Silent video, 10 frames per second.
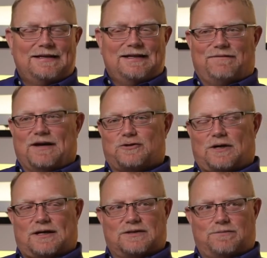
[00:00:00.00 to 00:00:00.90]
If that
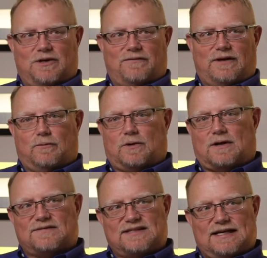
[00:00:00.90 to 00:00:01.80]
truck is moving, we're
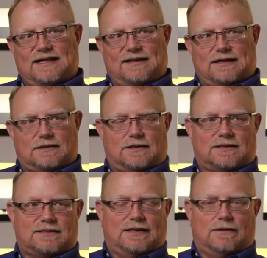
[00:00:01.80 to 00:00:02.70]
offsetting that
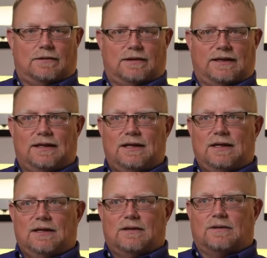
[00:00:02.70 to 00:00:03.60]
cost hourly.
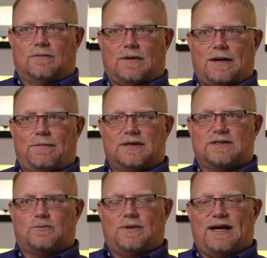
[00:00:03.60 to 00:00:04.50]
The rub
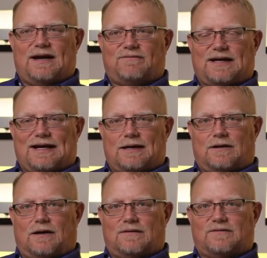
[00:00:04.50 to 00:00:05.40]
is we have to
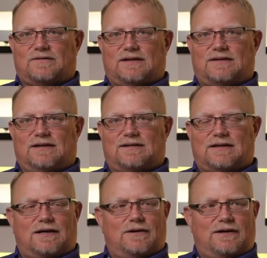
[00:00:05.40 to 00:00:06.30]
offset the
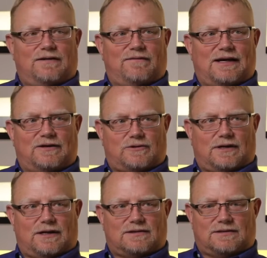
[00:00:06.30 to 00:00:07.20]
entirety of that
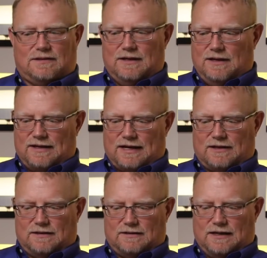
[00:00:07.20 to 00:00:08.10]
truck's
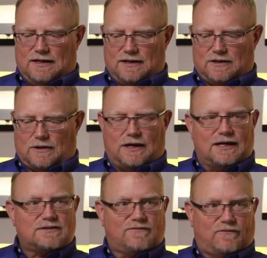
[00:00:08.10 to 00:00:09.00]

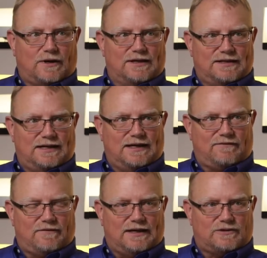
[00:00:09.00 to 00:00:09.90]
cost for a day
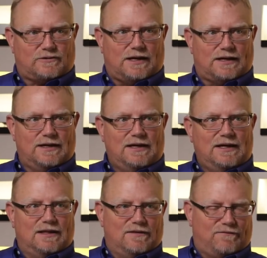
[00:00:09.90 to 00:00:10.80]
for that truck
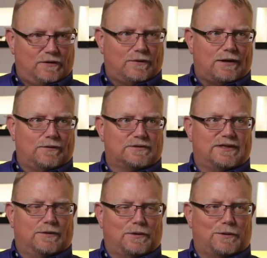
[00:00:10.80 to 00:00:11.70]
in the few hours
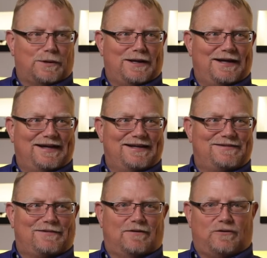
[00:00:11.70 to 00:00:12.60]
that we're running. And
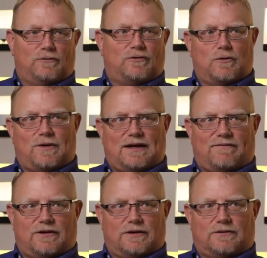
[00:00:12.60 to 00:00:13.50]
so if you don't have
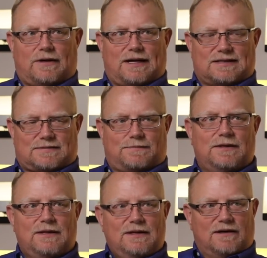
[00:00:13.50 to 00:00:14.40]
a good grasp
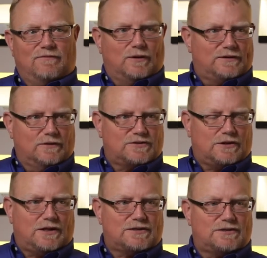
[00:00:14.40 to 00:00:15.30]
of what those
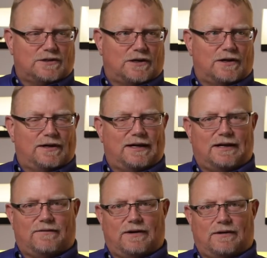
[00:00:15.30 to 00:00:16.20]
costs are and
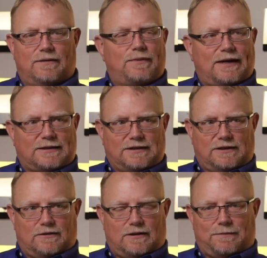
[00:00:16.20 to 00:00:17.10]
how they're impacting
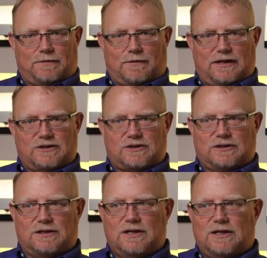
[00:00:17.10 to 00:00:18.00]
your
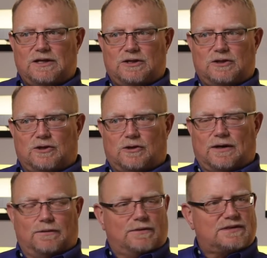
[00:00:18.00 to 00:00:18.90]
operation, you're
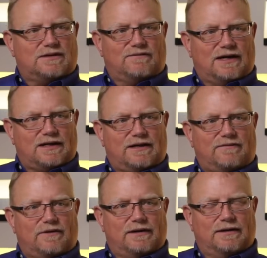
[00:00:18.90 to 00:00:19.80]
at risk of not
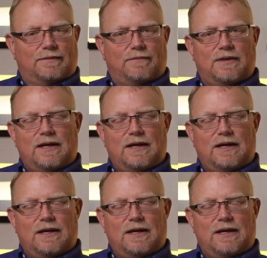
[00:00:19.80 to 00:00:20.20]
covering them.